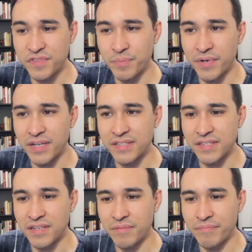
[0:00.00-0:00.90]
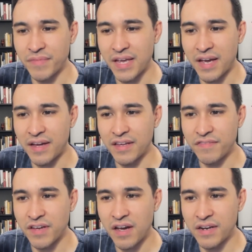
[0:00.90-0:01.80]
But yeah, if
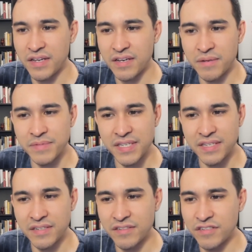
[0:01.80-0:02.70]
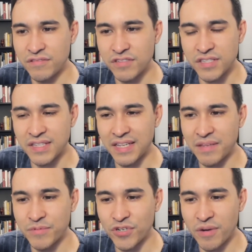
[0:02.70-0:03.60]
Cottony comes in, you just let
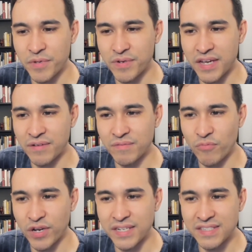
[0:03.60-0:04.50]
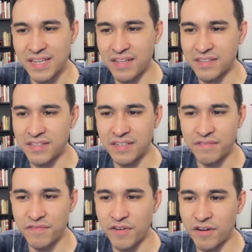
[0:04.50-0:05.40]
them charm you down, bring in Salandit,
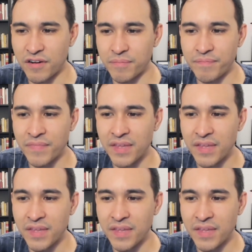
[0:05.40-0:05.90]
farm.